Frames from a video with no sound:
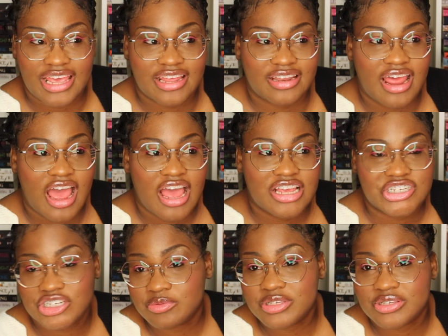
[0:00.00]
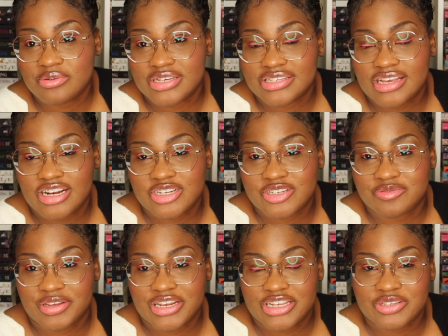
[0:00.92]
and she was so excited
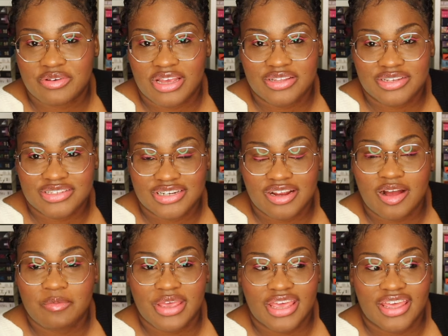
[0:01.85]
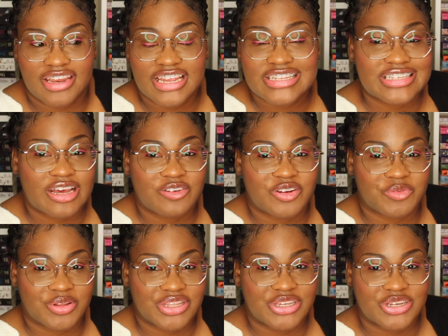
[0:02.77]
to read it, so I looked it up and it
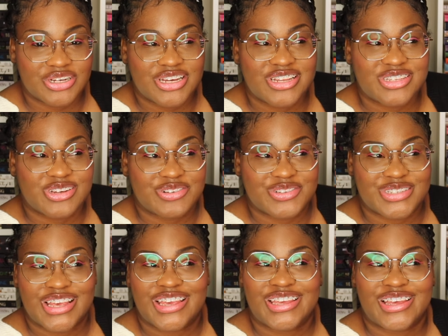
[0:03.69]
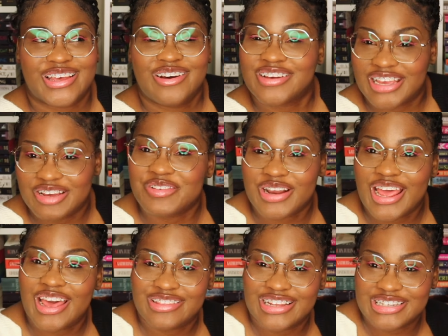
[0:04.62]
sounded really good, so I was like, okay, I'm gonna
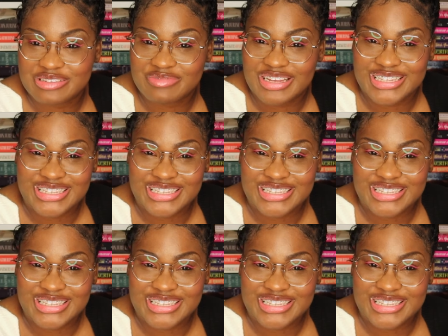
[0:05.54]
add that to my